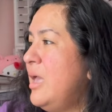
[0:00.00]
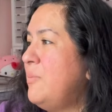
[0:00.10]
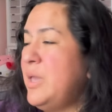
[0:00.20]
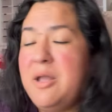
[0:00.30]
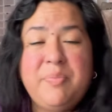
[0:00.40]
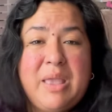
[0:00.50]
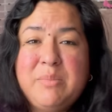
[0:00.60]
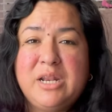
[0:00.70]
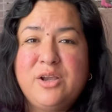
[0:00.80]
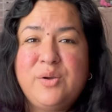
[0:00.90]
But yeah, I'm
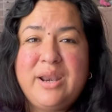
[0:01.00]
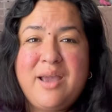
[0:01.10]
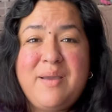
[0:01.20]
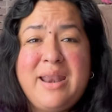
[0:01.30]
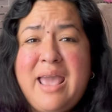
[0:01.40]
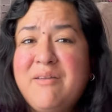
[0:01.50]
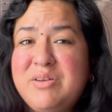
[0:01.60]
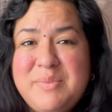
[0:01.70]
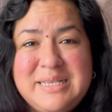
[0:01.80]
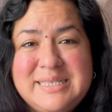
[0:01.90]
gonna go now and have an
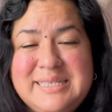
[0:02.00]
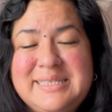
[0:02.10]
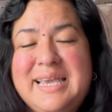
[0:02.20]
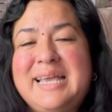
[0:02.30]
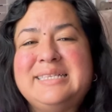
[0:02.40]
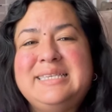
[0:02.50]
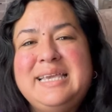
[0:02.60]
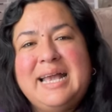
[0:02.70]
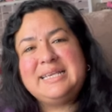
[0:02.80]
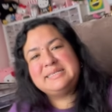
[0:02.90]
amazing day. I'll see you guys.